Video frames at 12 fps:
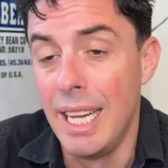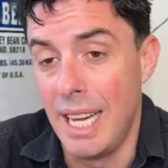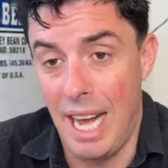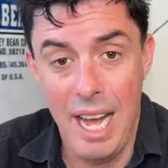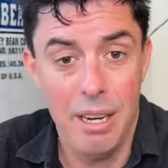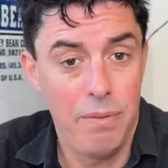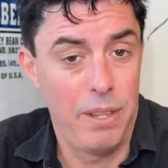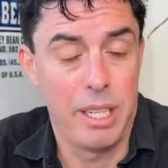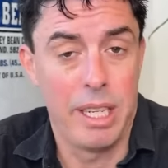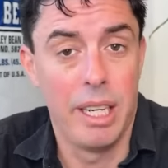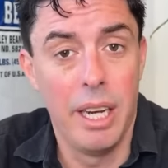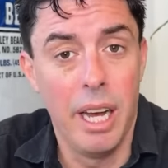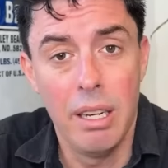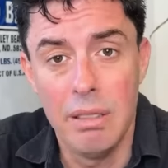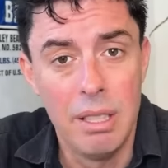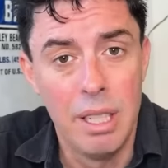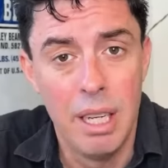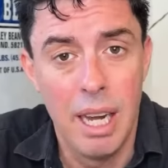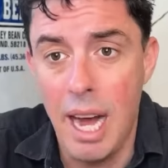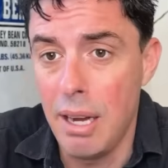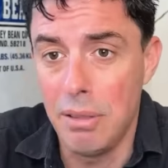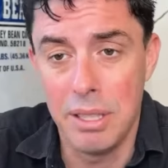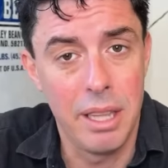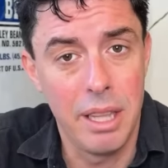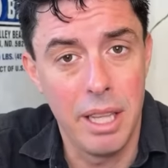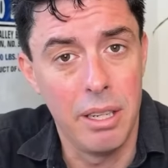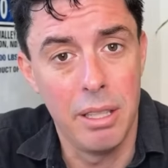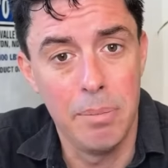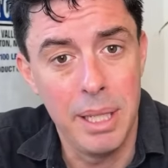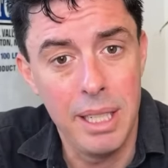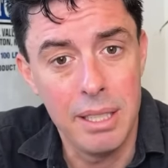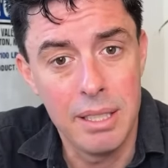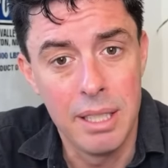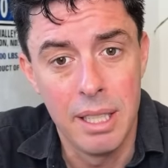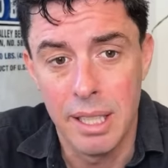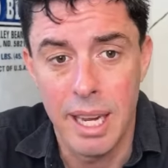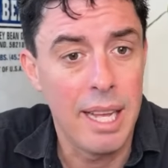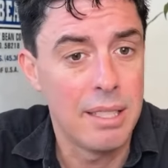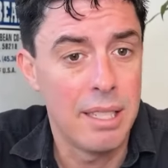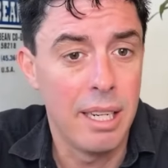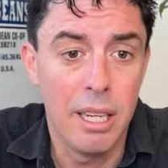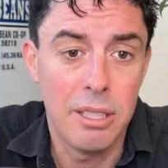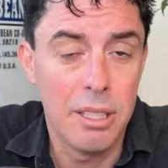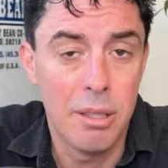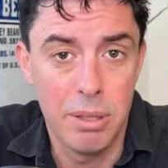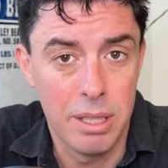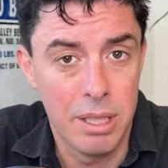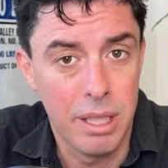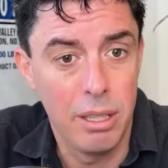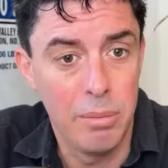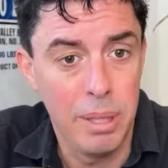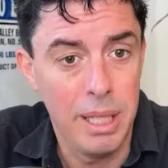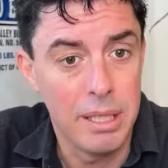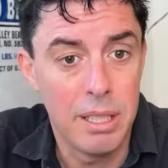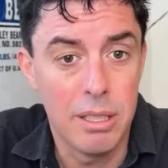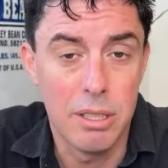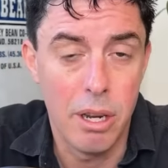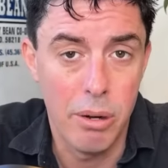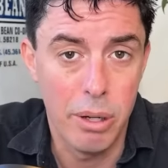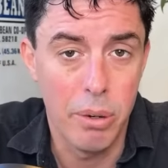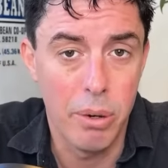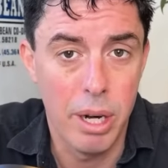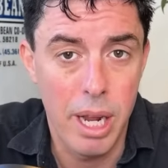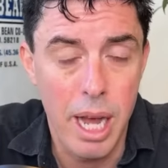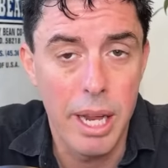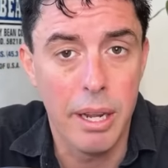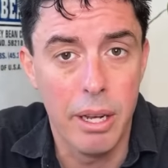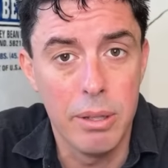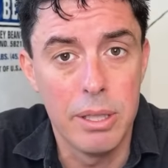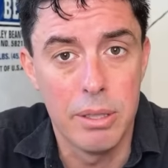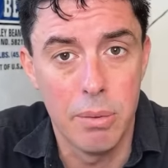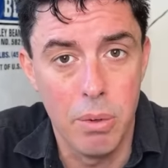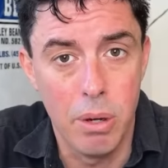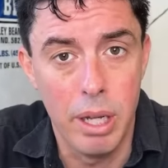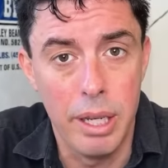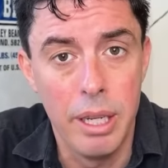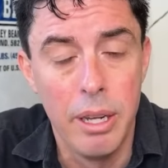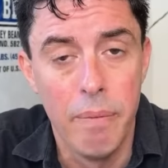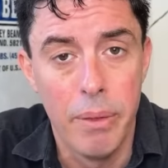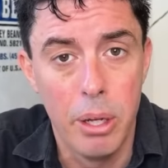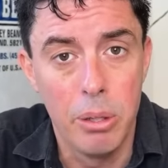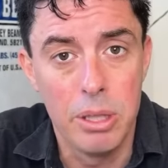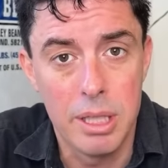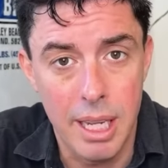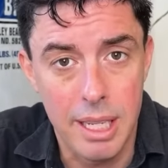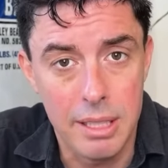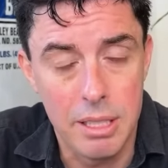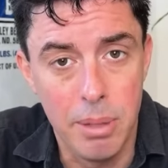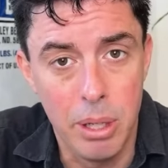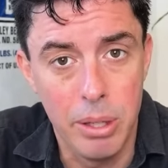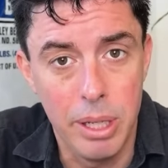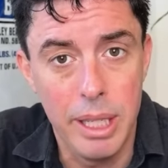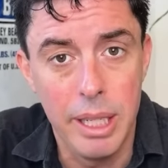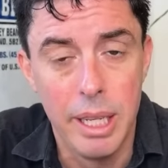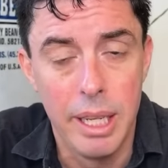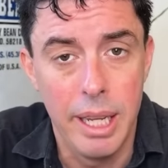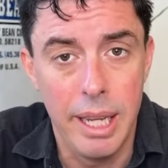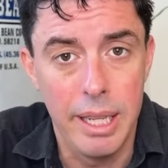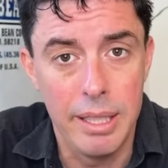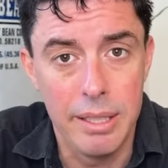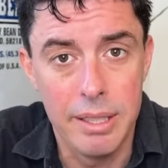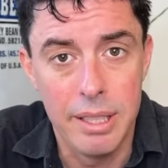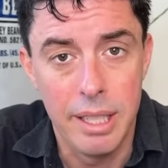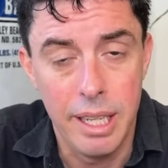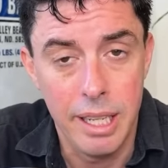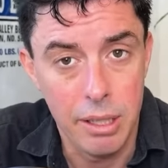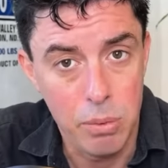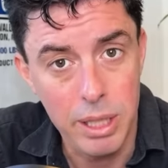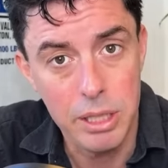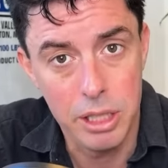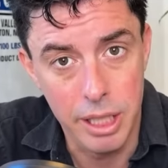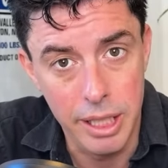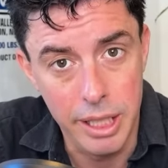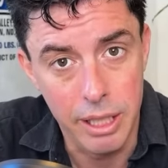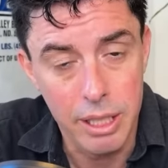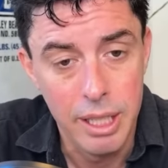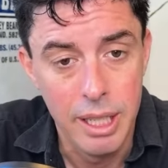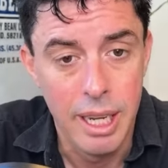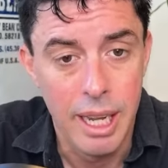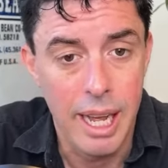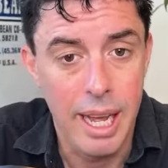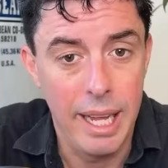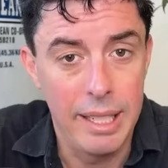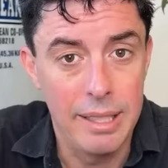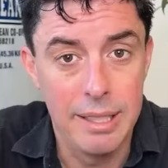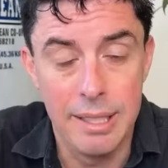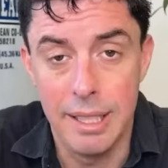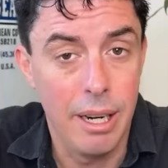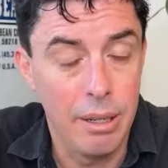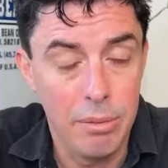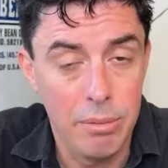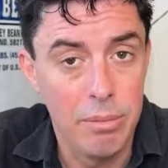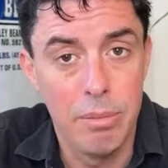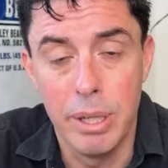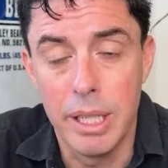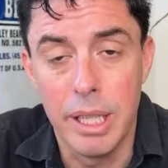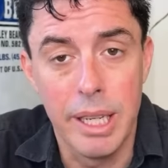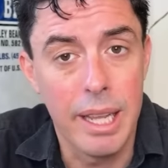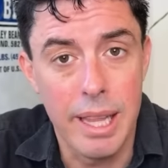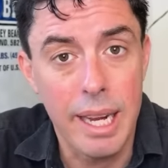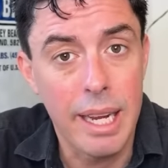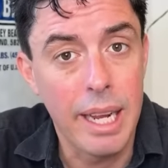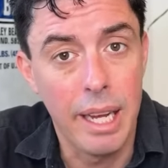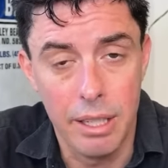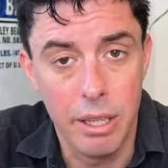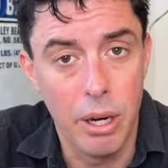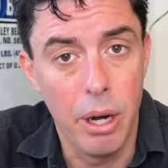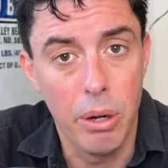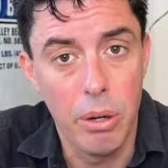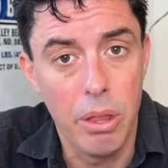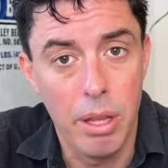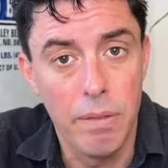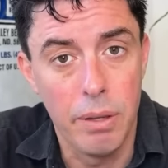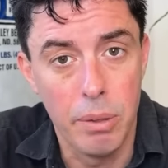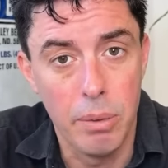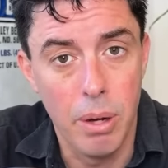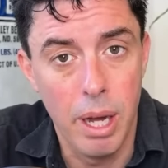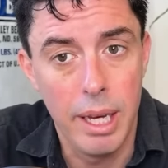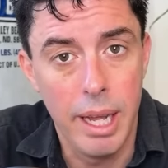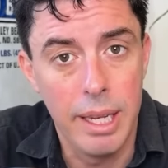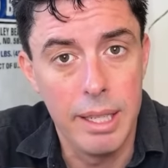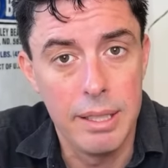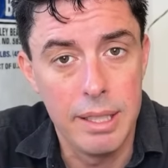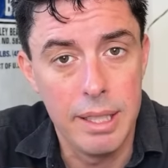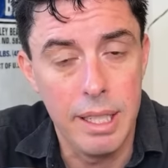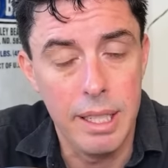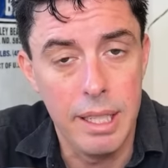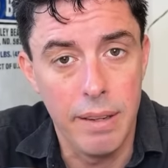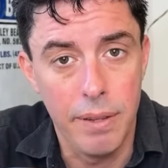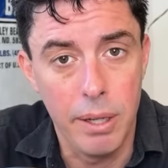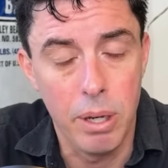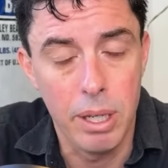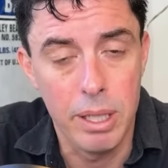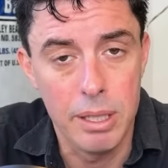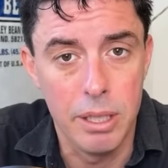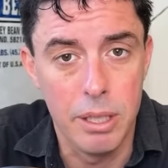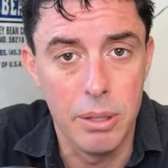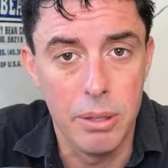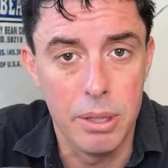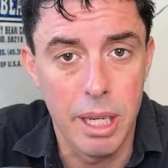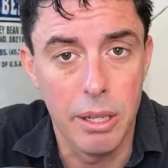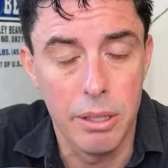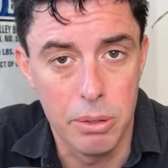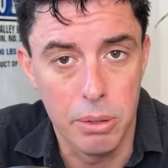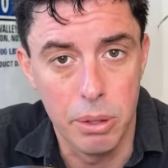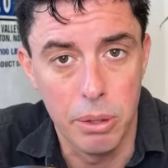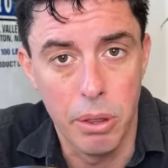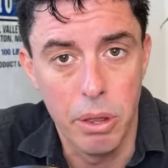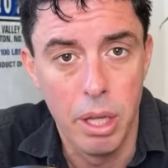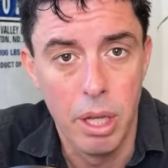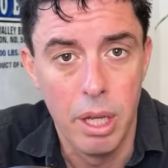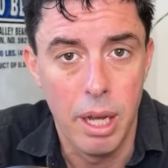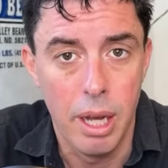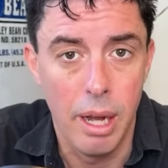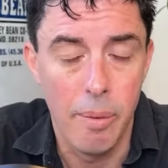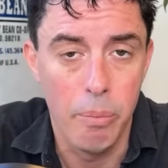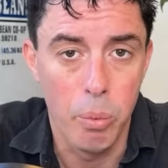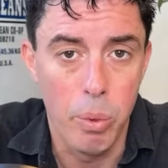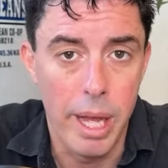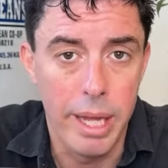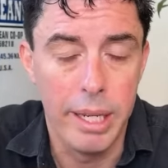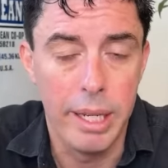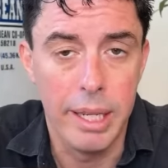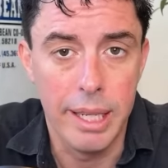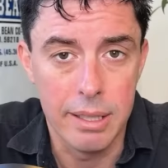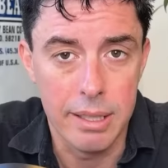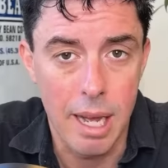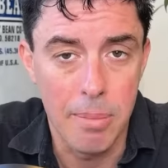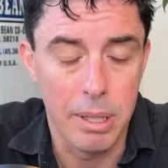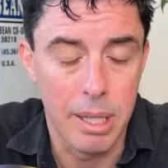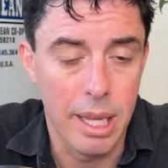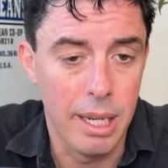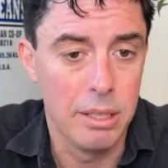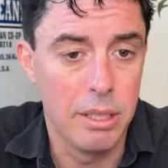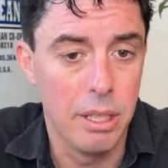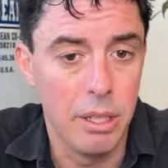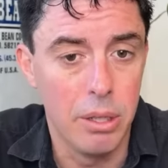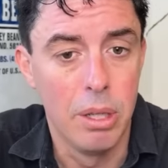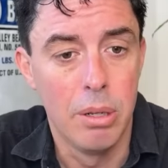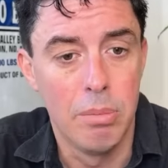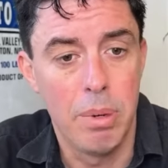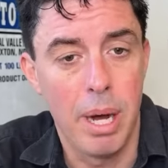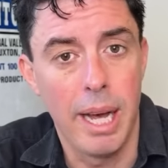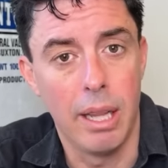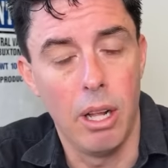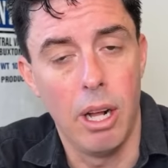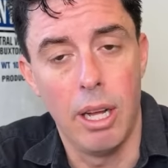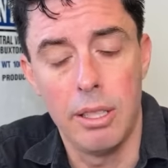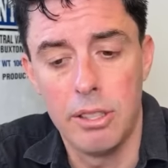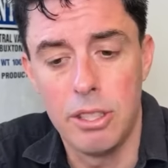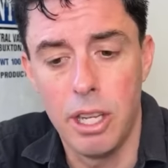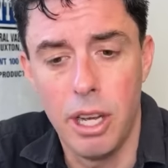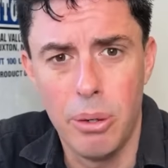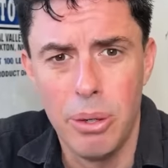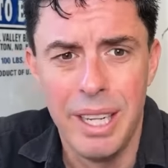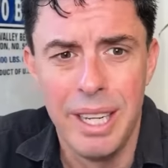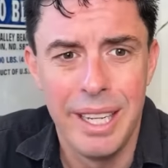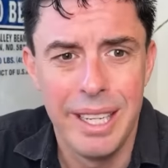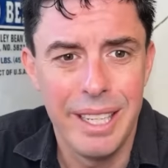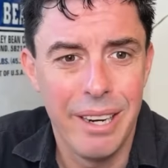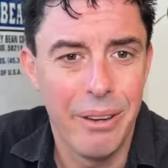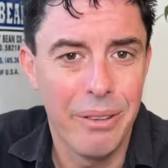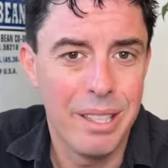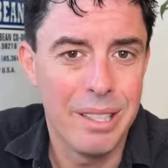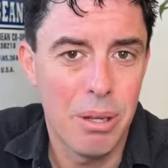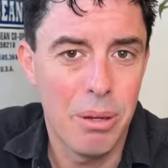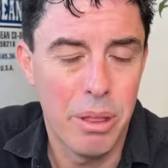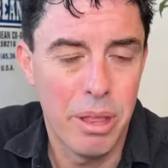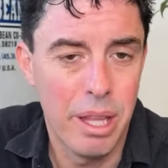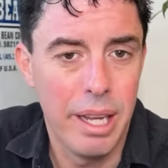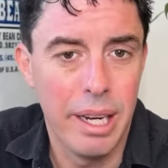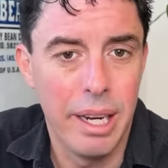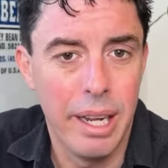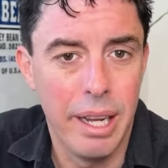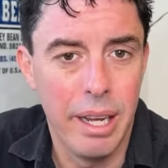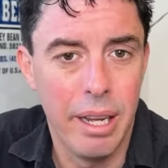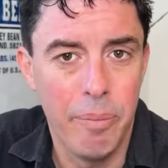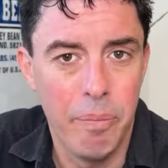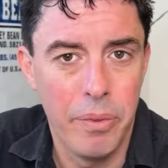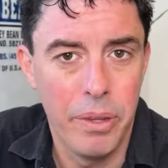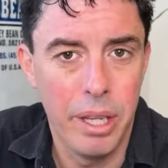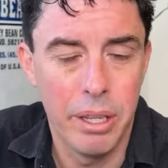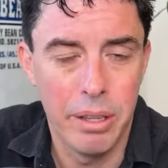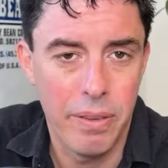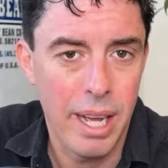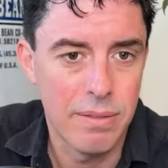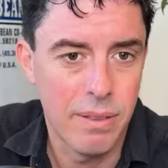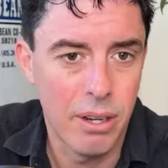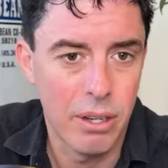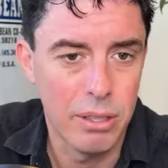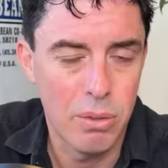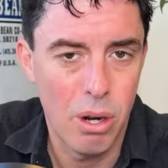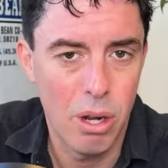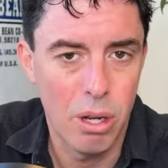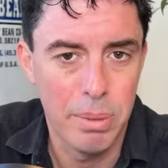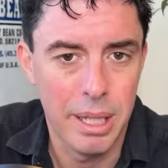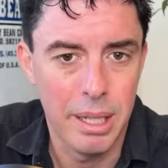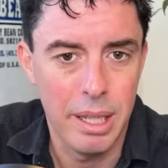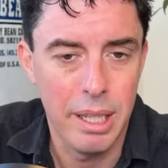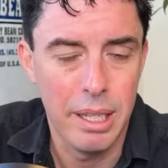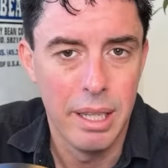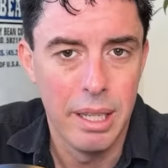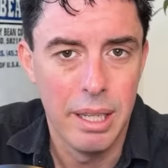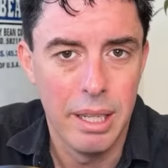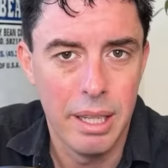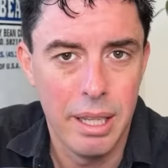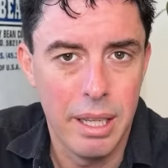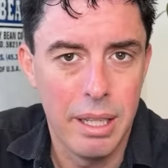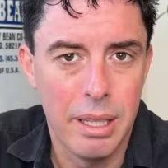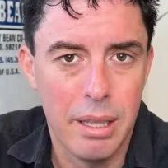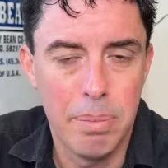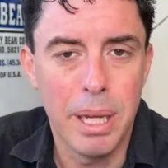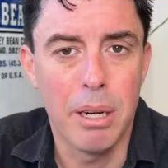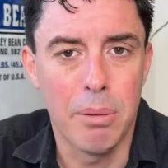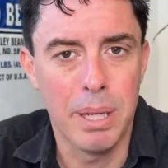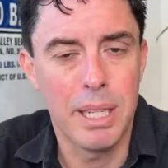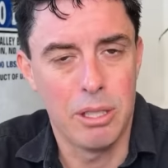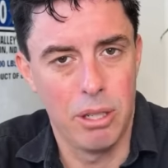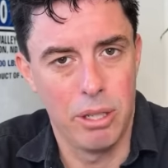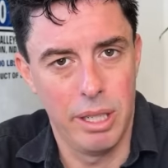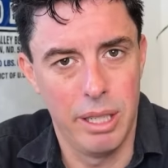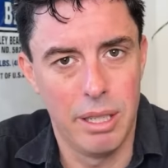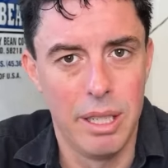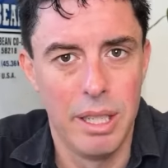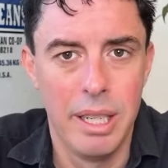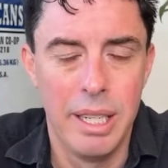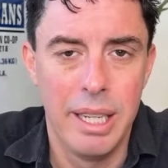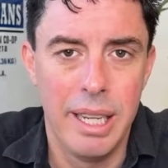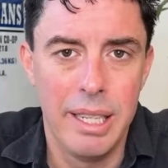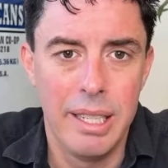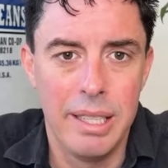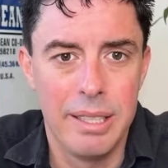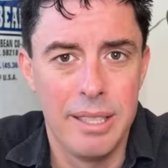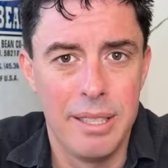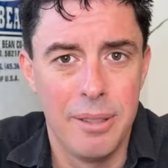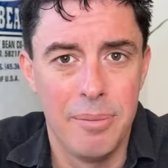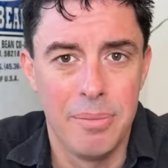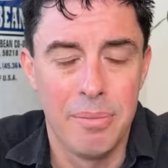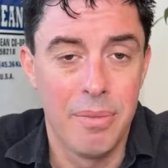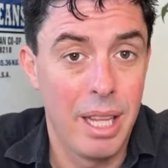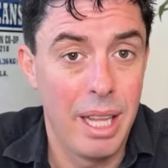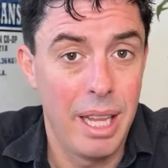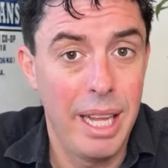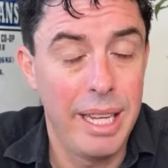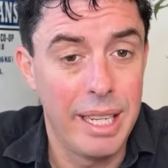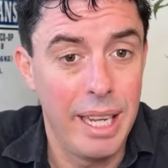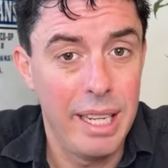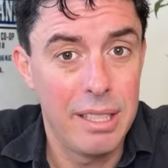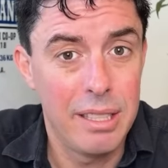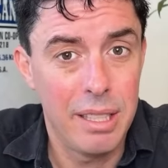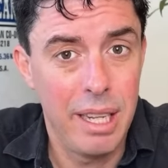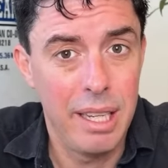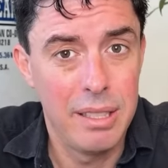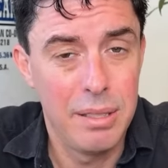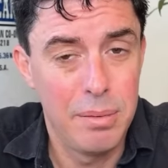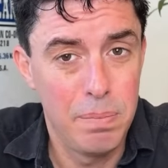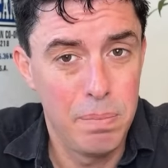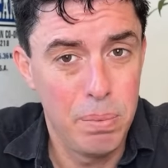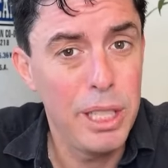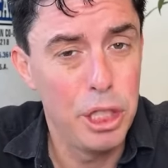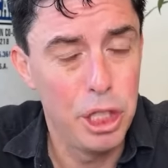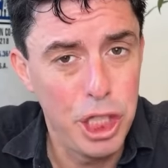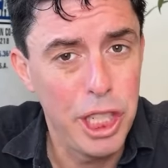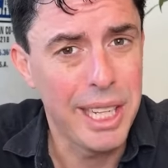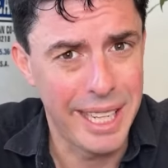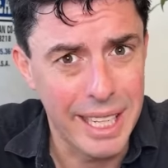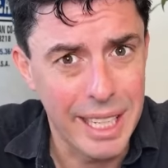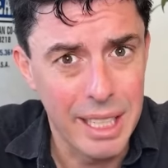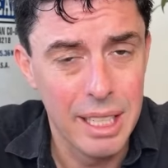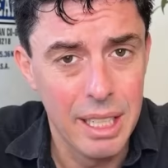I don't fucking know. I wasn't there in the Beast. Cassidy Hutchinson wasn't there in the Beast. It's Tony Ornato is the one whose testimony is in question here. And, you know, we could get that guy under oath if we want and see if he wants to tell the truth when he is obligated to by law. So, you know, this whole thing, the facts of it are always wrong, but the bigger picture here is like it's pretty chilling.